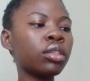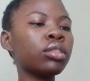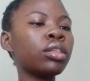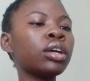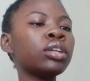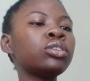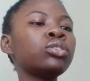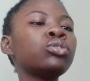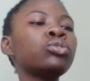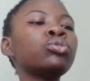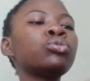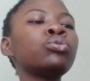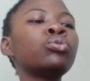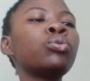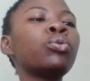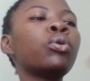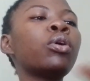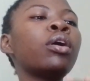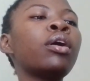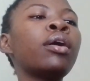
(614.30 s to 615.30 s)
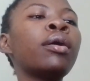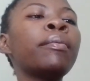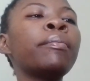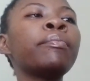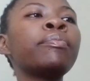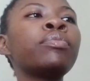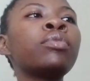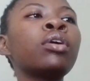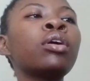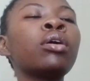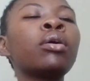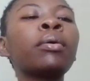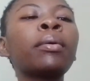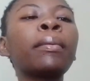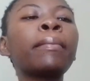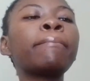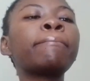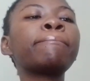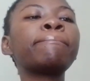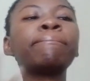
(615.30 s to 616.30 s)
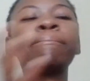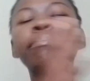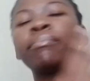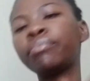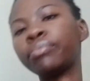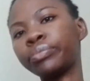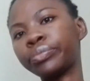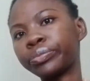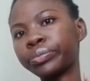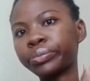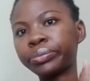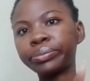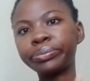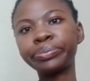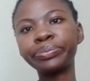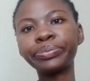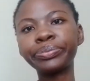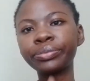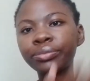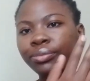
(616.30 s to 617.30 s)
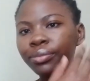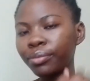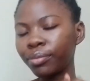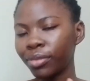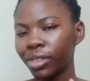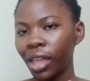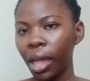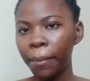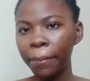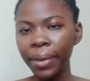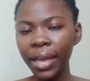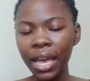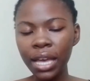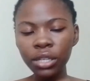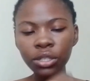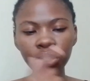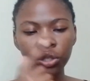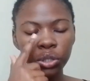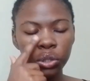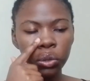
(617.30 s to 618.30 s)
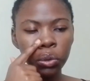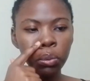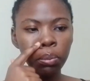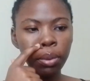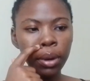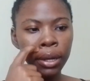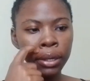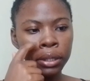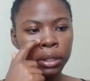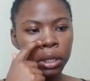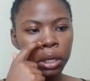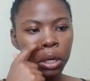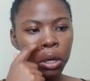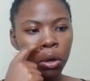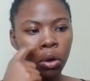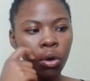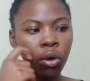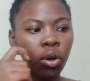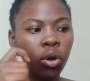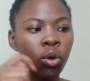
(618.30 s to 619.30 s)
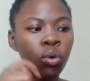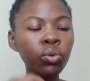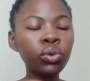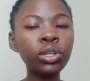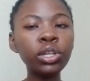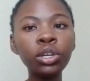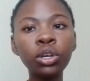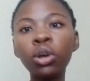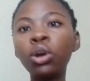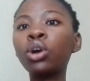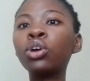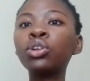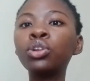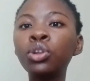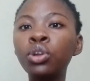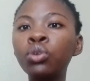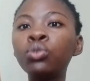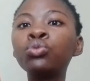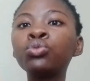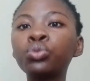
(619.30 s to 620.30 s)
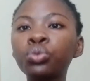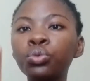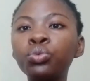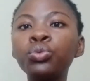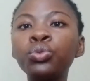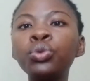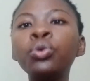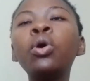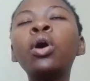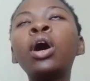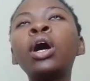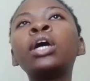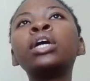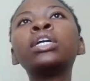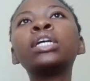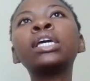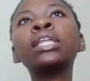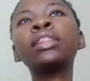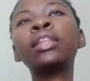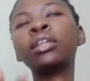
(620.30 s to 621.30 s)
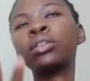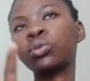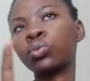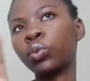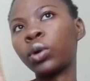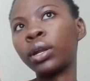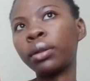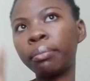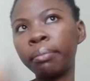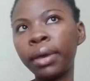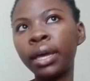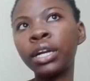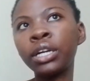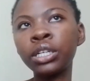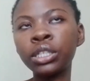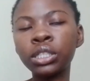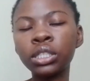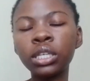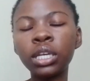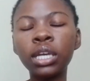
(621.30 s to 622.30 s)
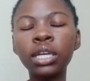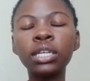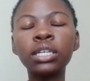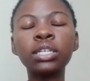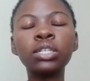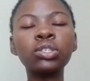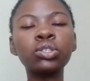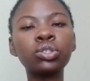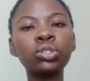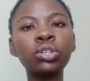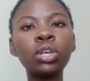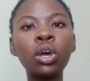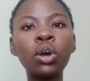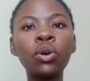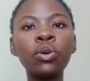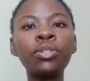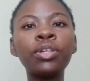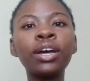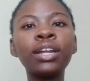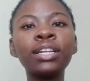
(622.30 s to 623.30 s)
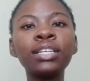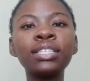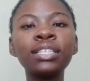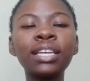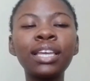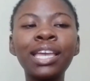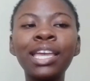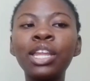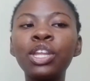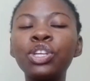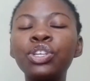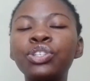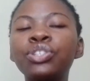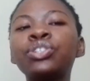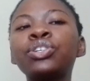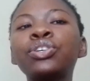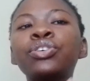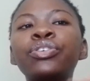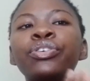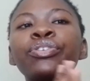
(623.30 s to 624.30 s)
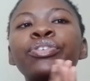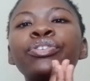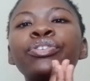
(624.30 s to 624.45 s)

that you the past you, but only God knows who you are, and that's what matters. So that is it.